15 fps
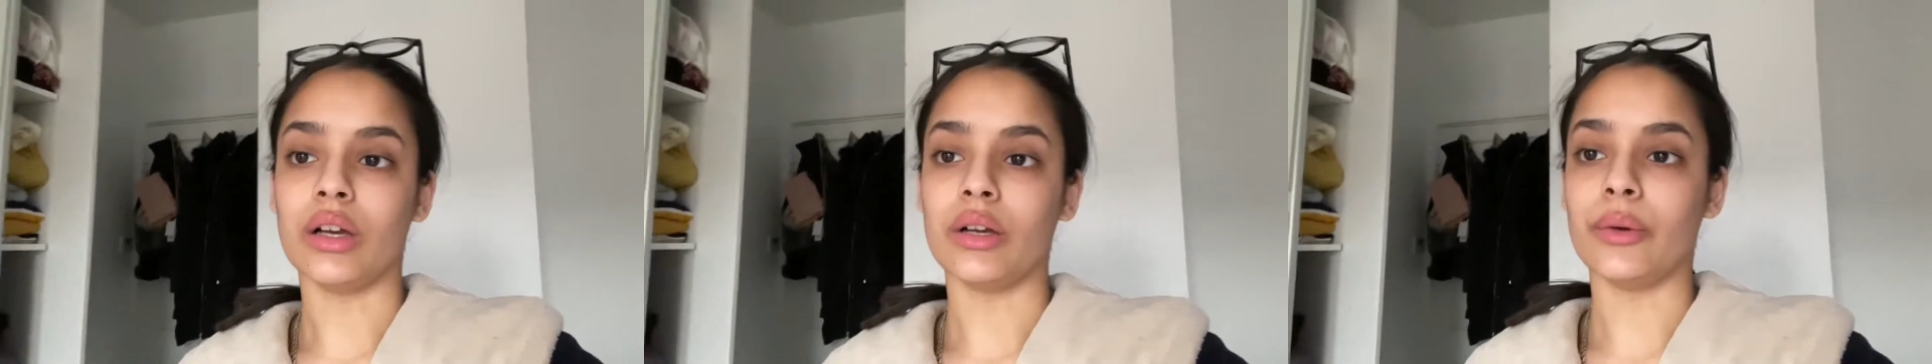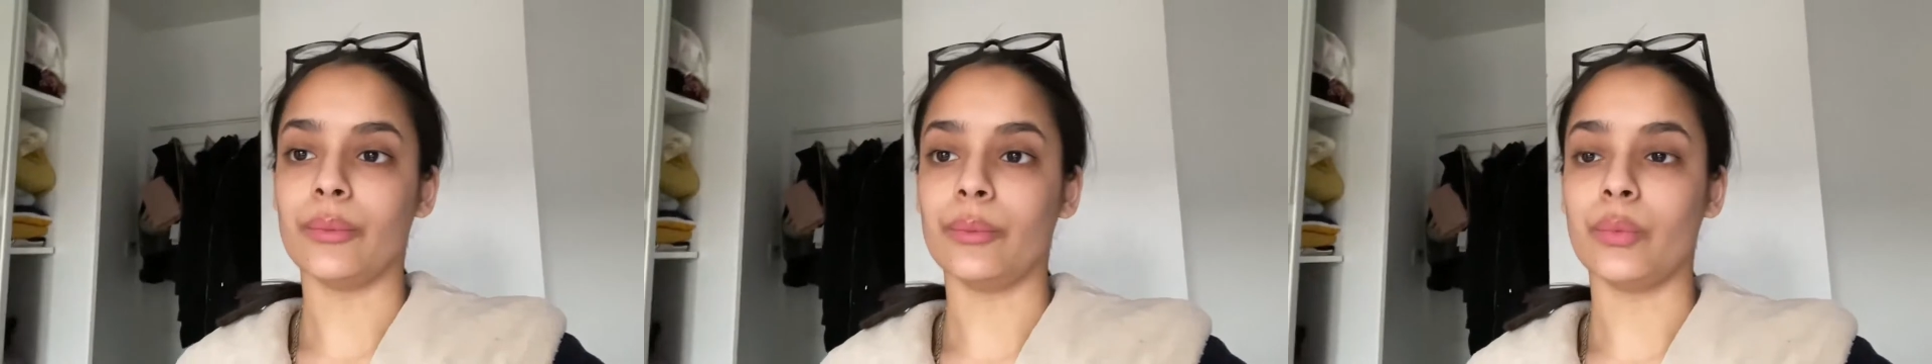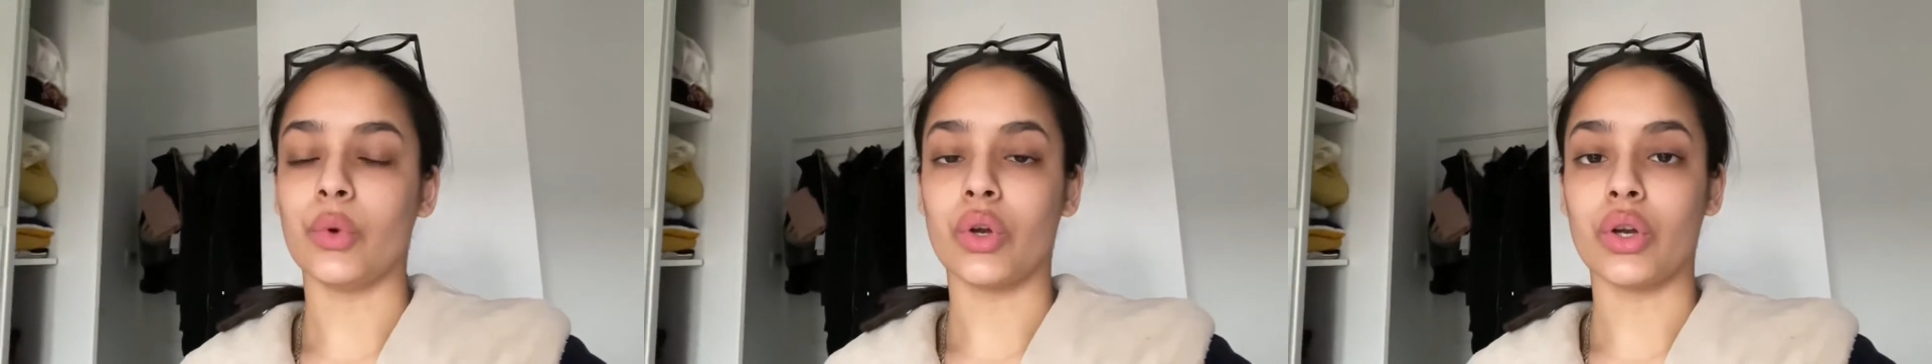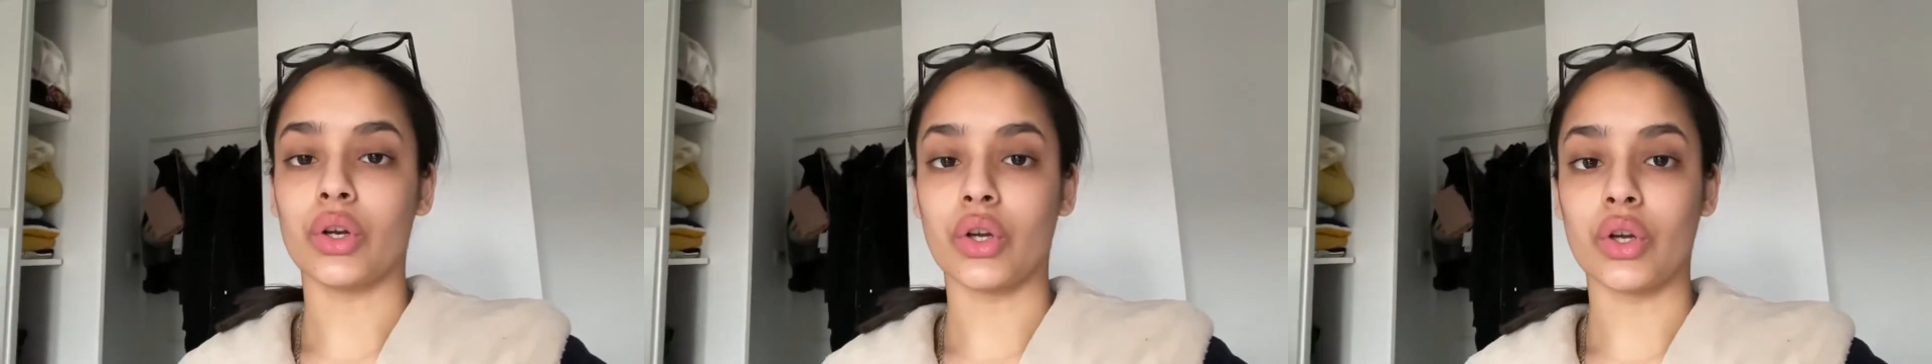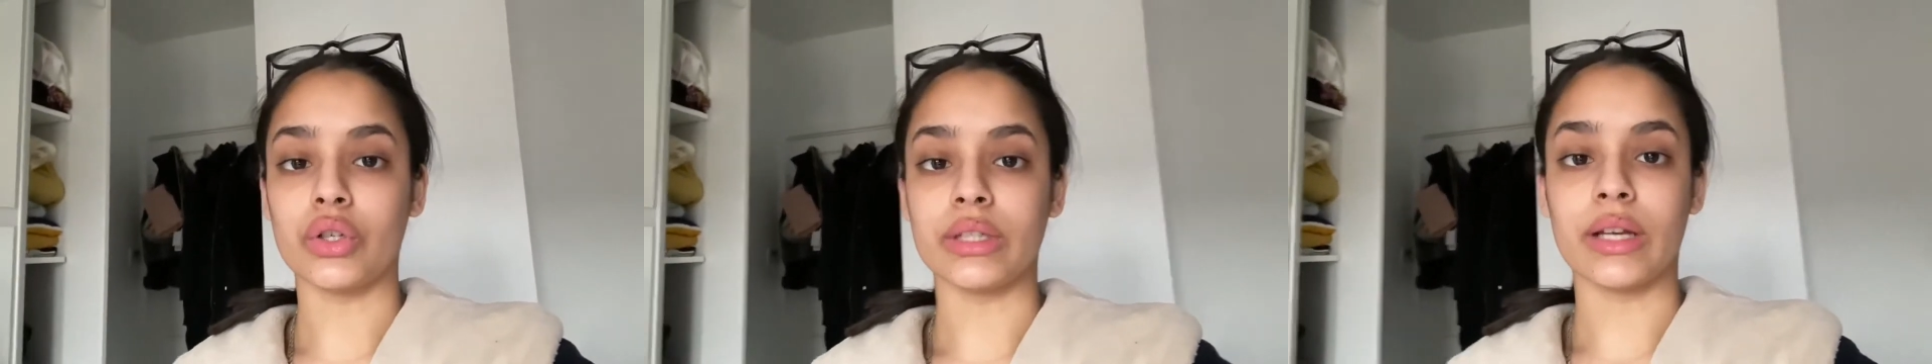We're gonna
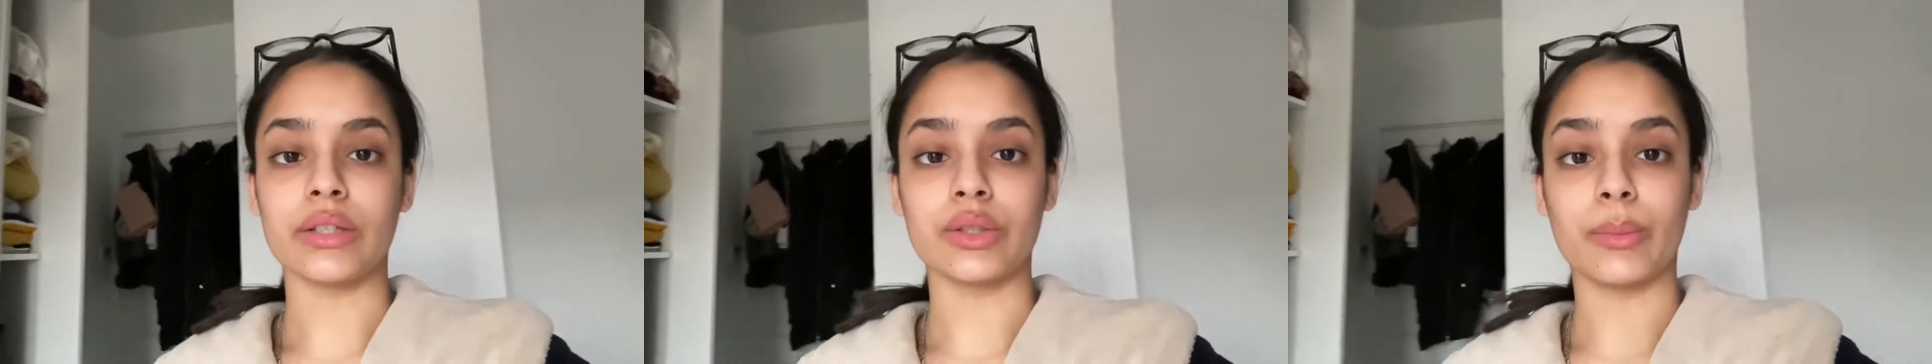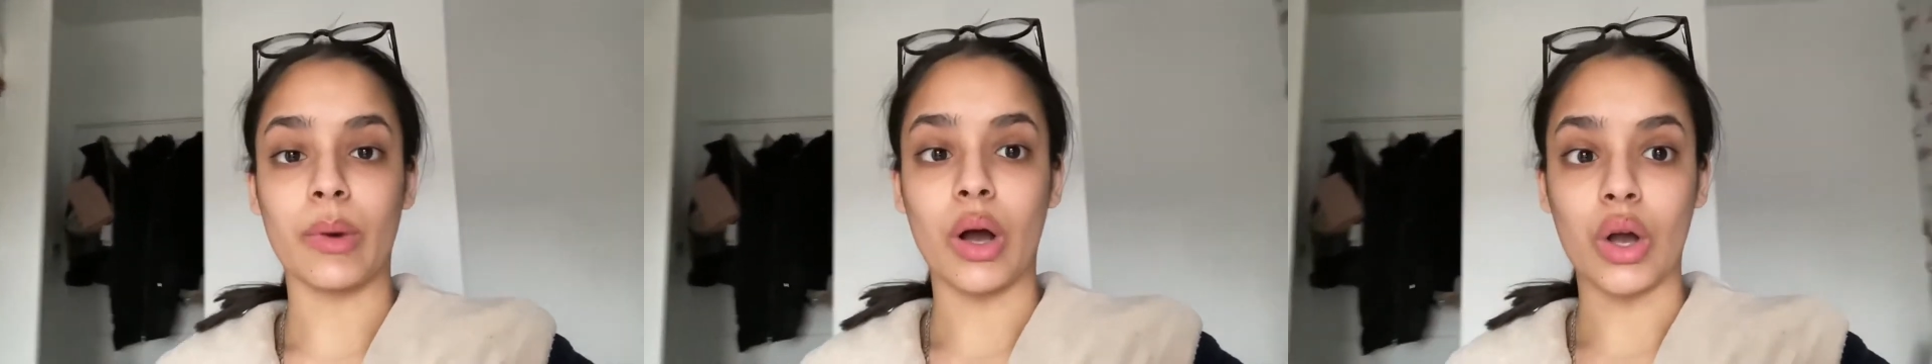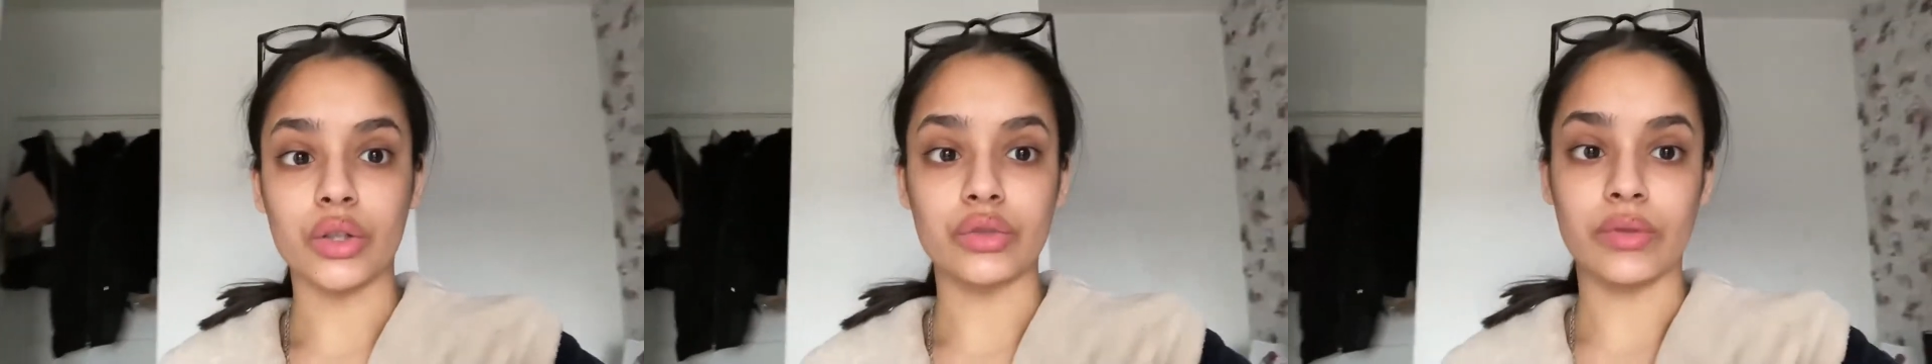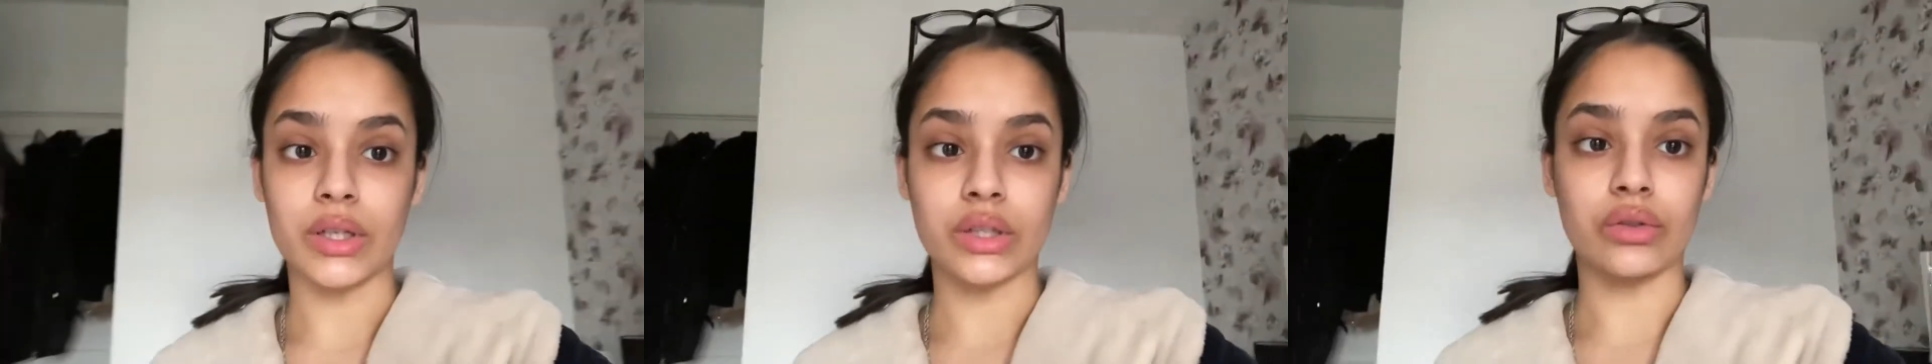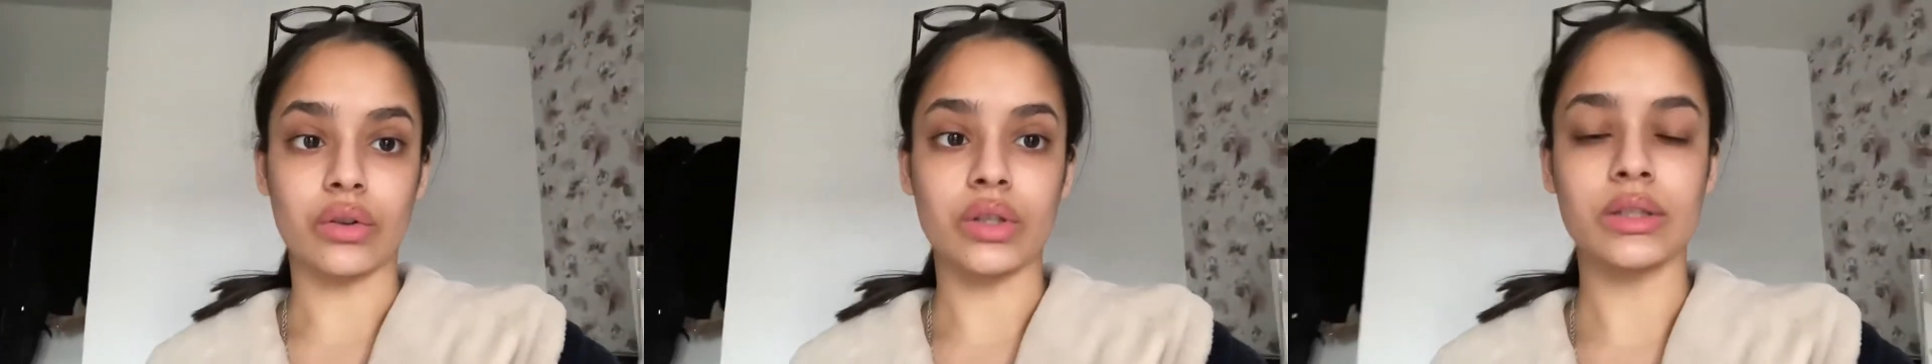go down to my aunt's
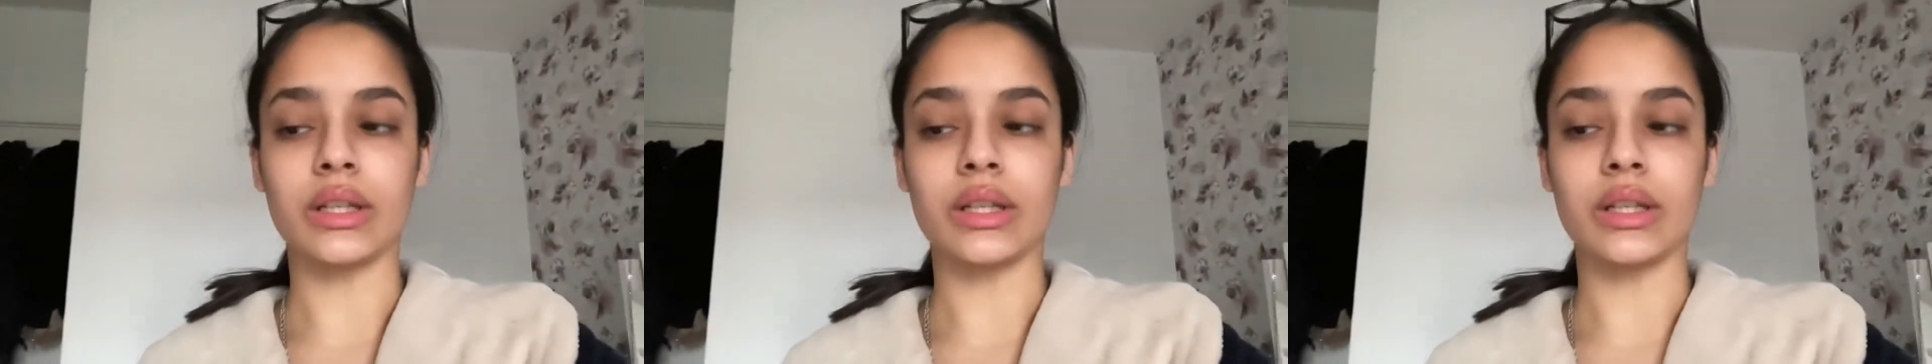restaurant.